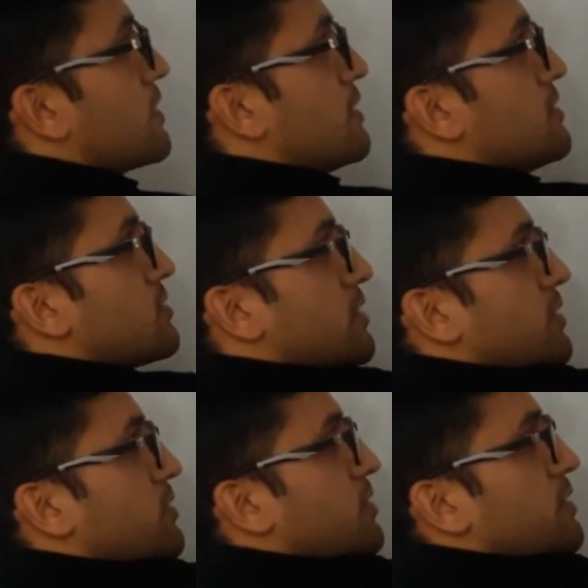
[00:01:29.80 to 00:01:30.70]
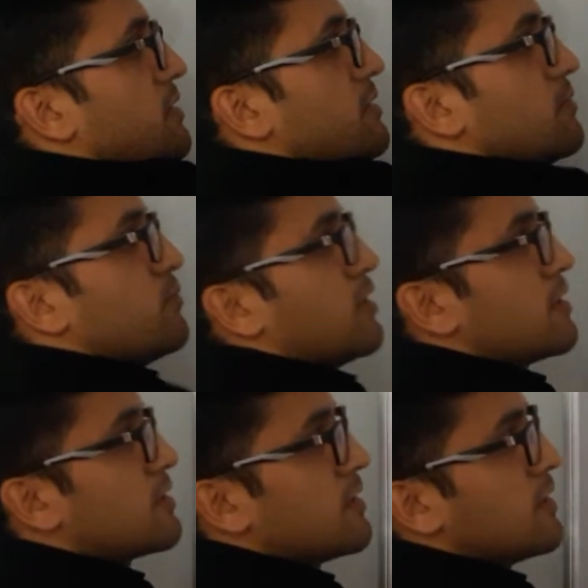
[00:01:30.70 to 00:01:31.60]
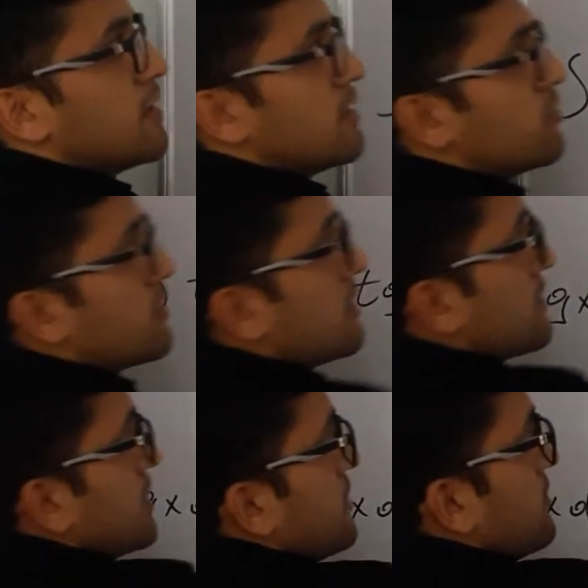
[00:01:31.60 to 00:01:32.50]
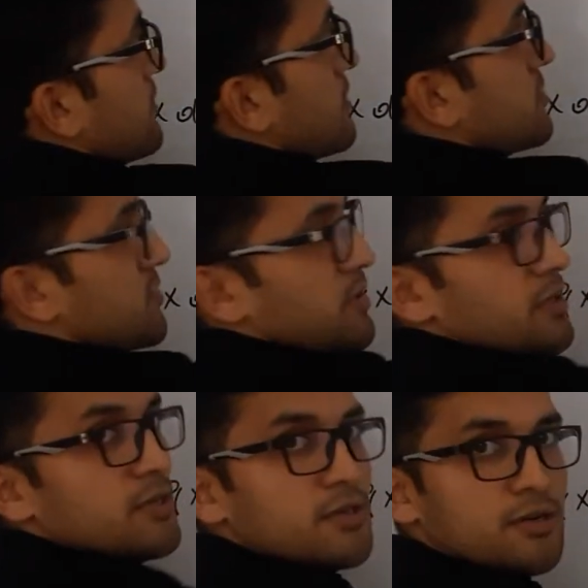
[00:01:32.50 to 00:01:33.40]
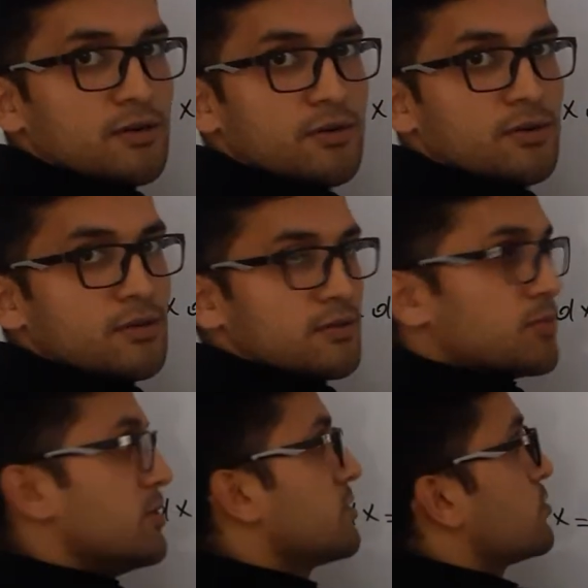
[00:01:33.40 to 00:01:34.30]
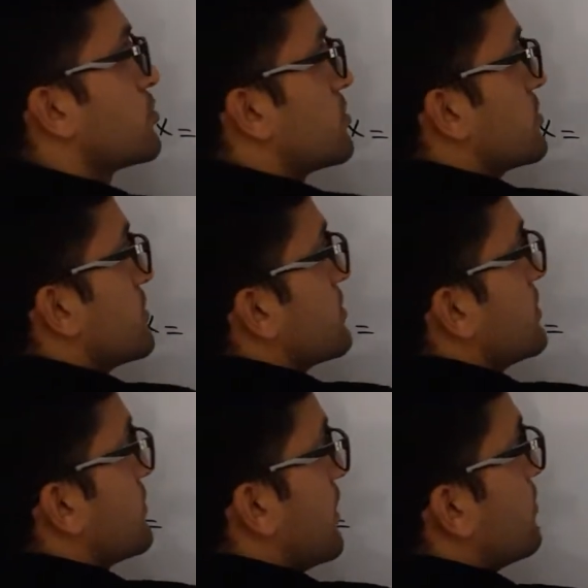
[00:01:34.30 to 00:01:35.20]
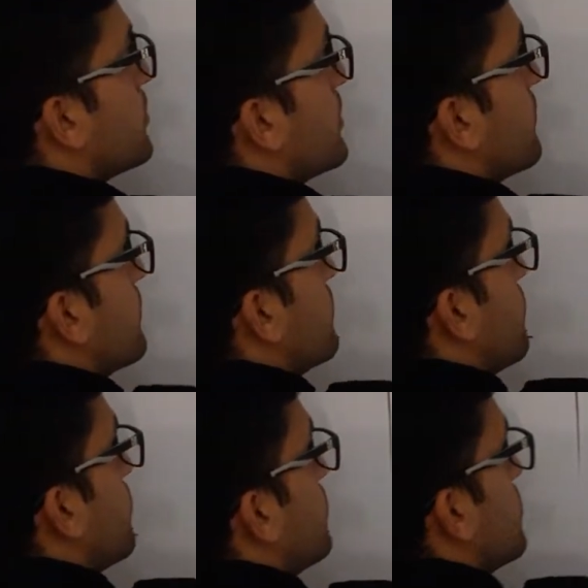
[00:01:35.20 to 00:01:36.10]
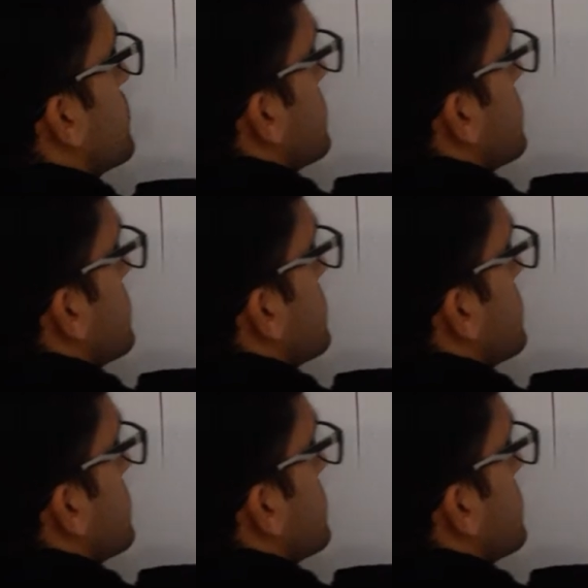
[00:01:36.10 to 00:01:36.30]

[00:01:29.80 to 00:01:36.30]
It came here, but we're not given 3 here. This means we should just divide by both